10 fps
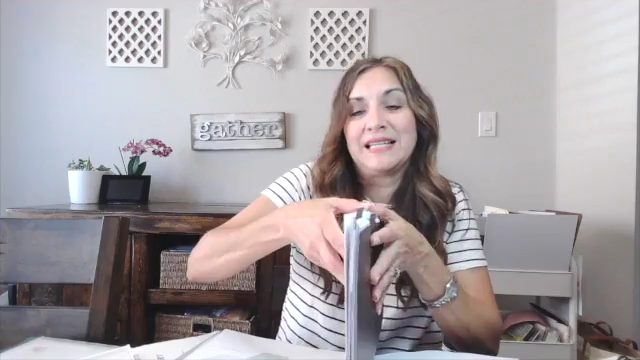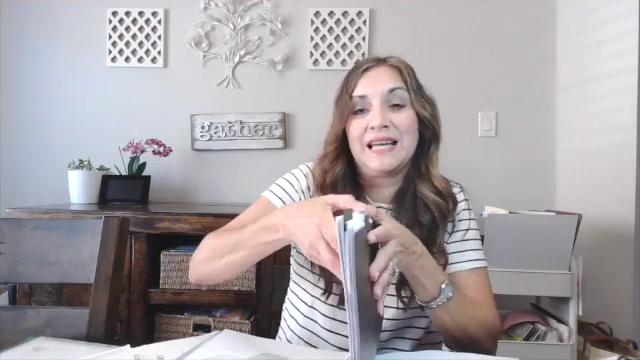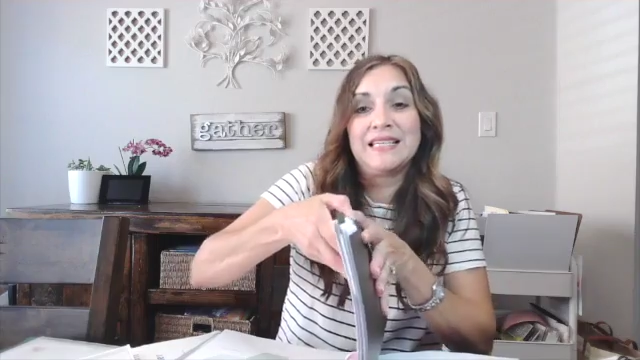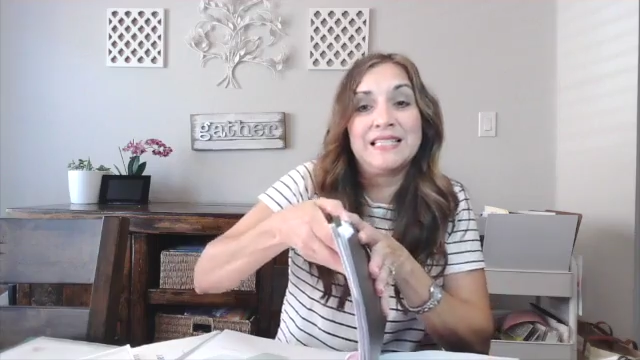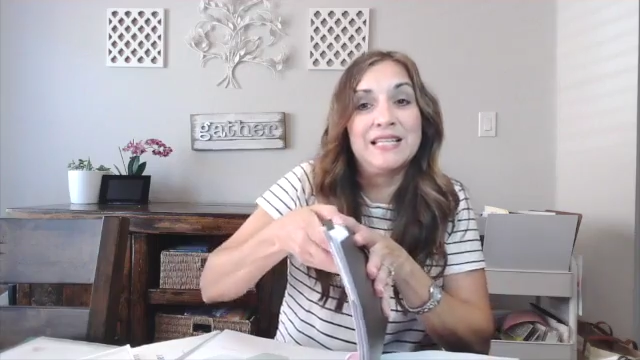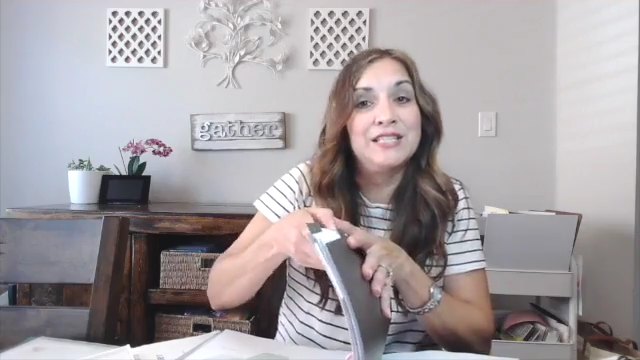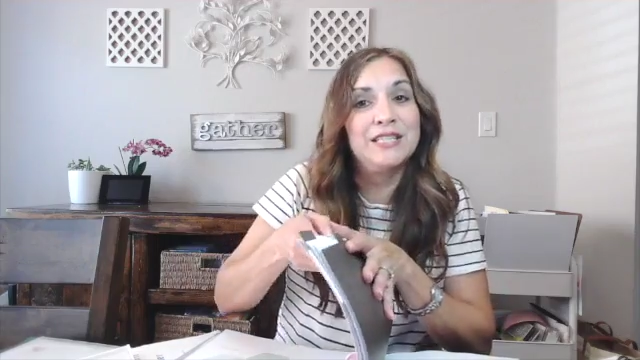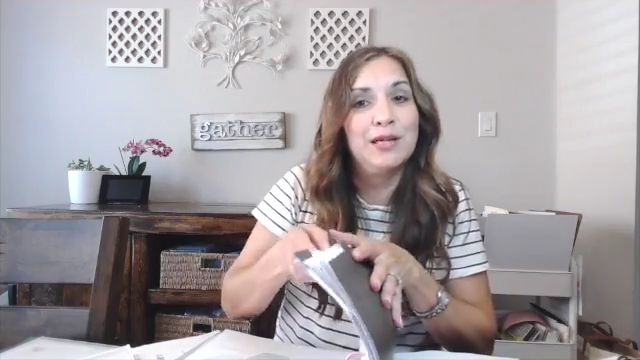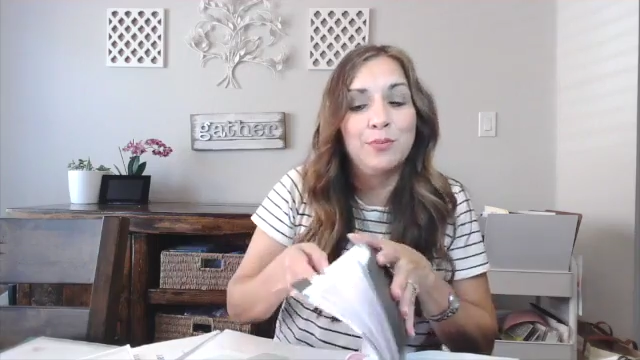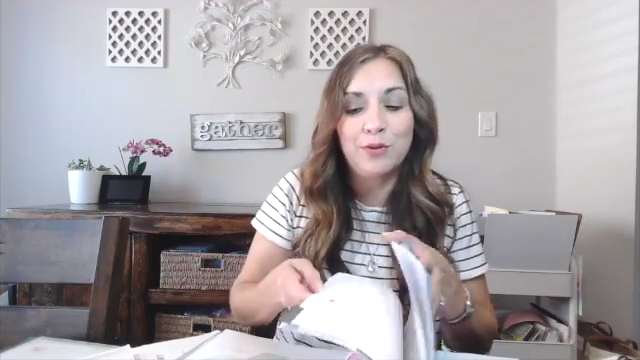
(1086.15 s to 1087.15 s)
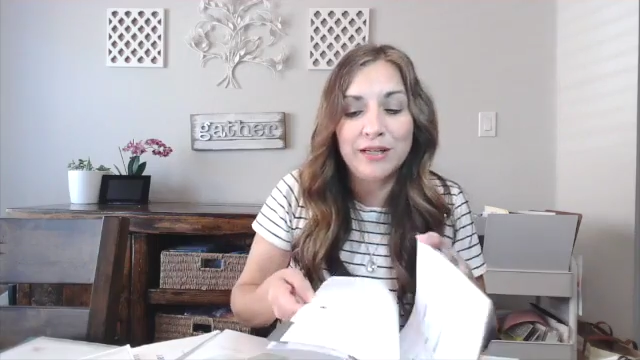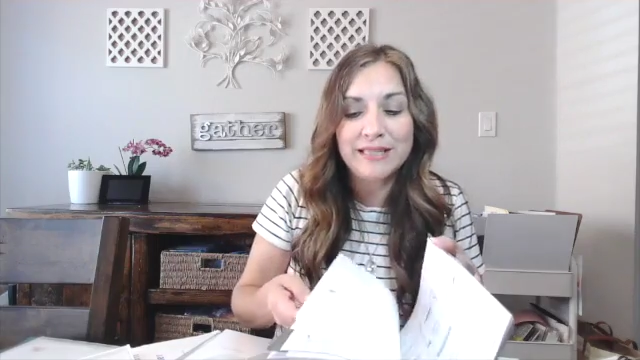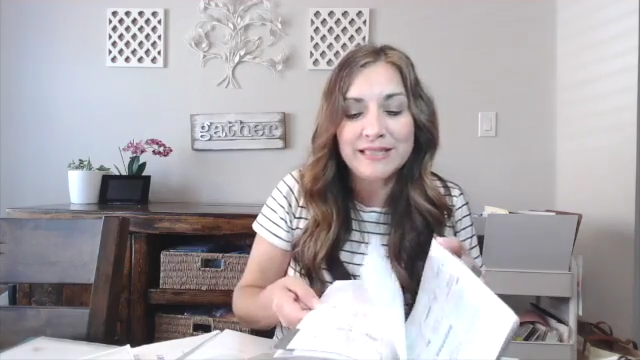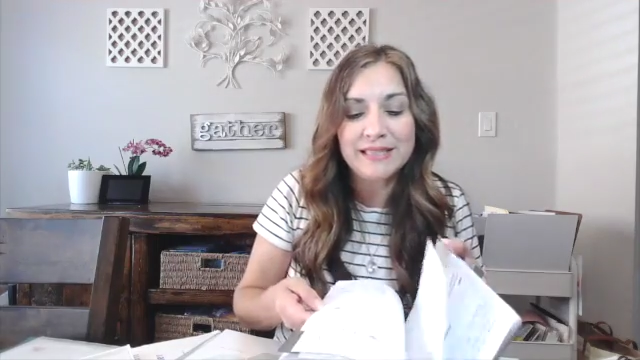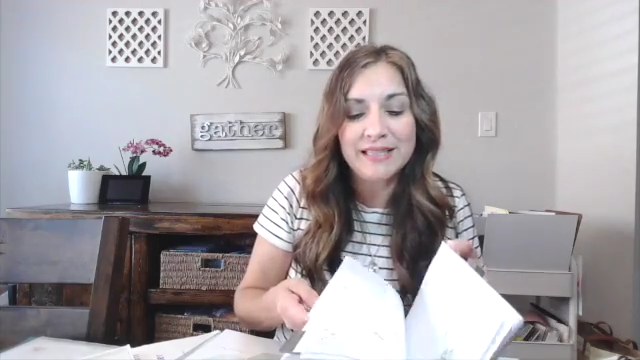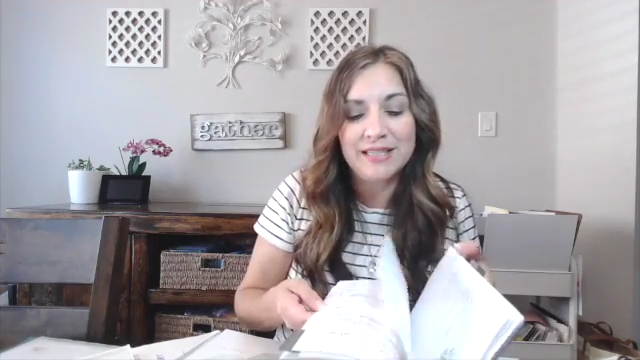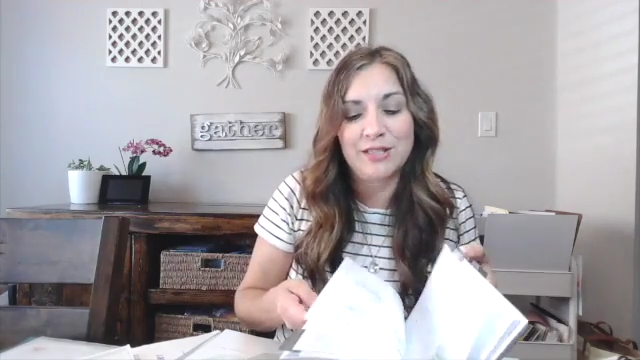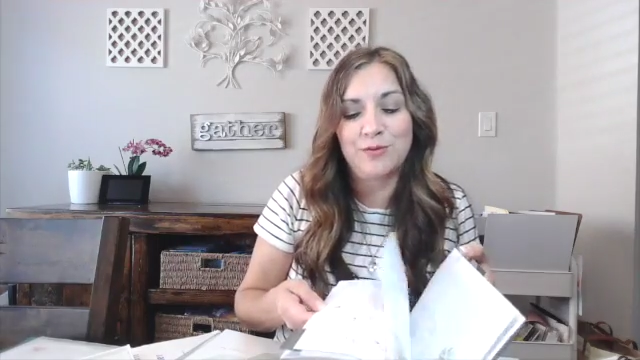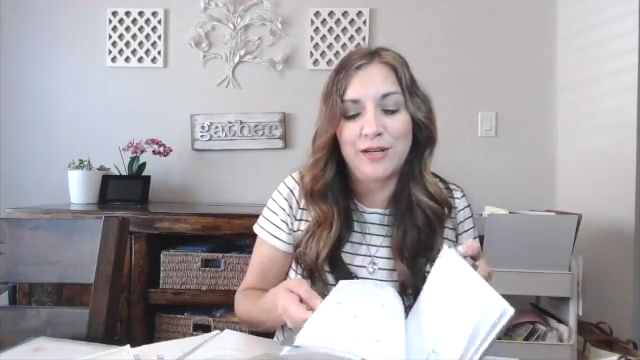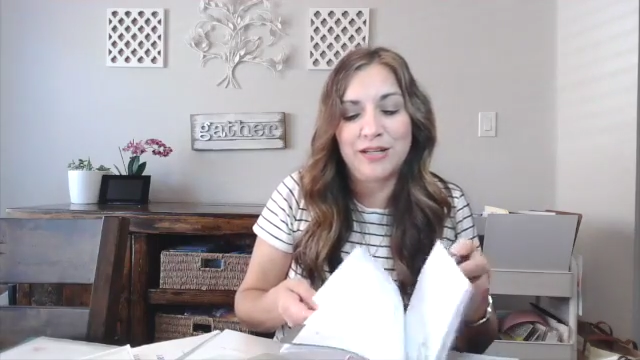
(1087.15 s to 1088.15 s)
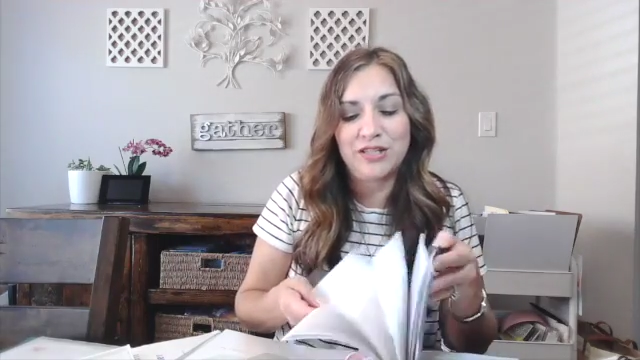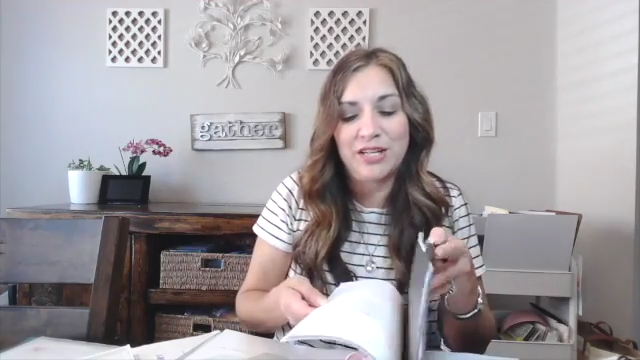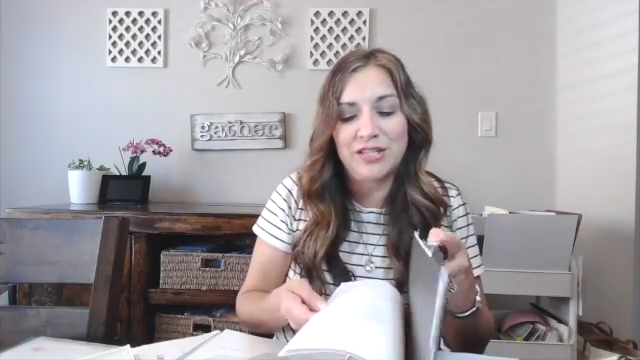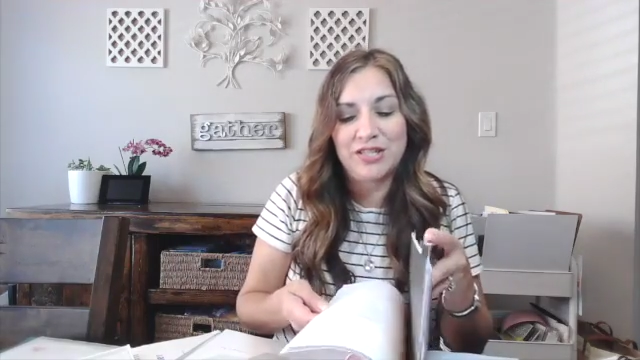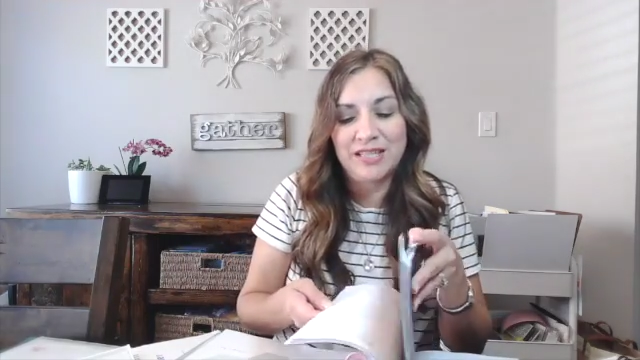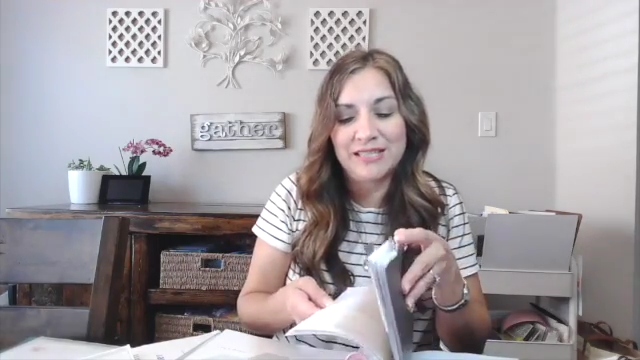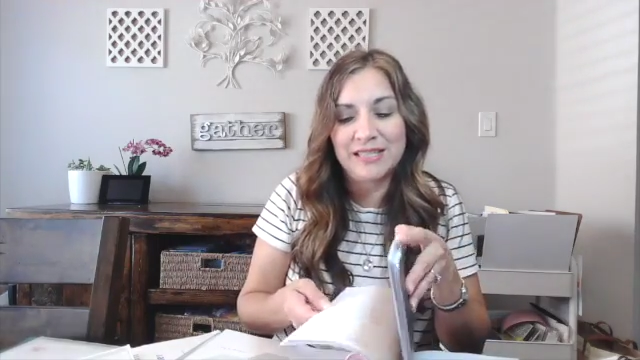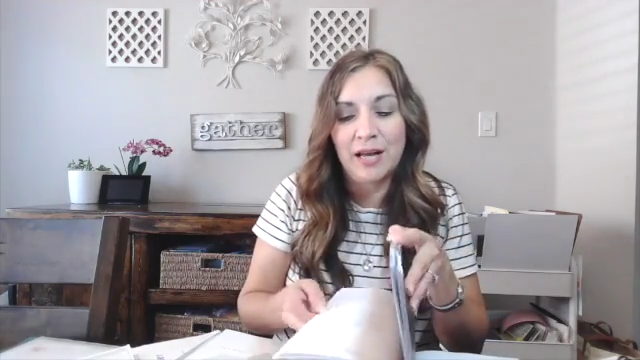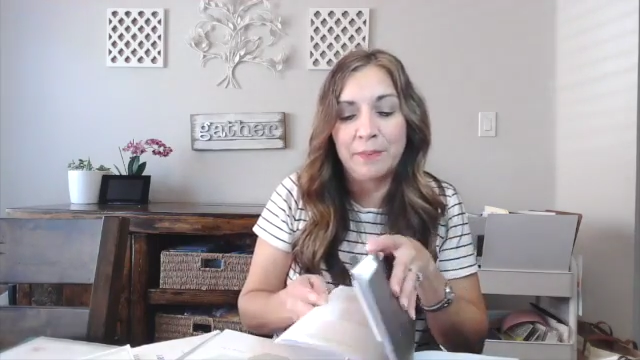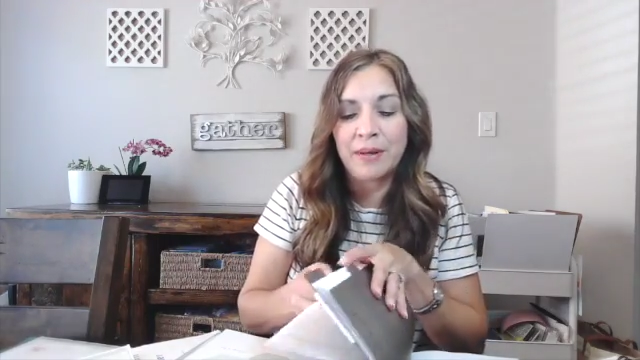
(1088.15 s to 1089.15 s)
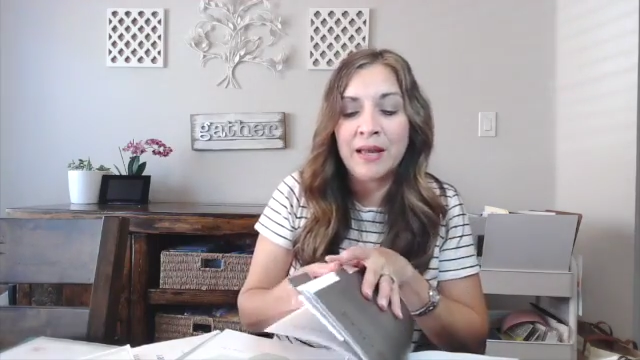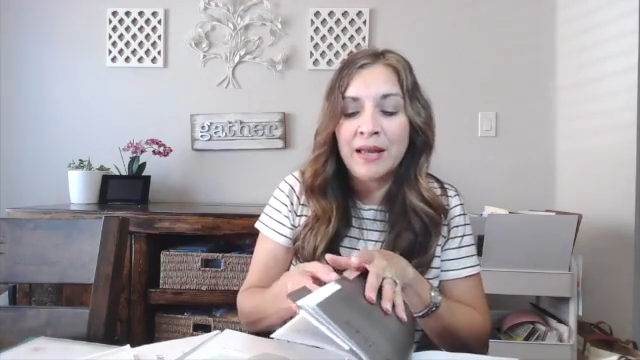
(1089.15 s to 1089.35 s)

I tend to get bored easily and just want to change things up.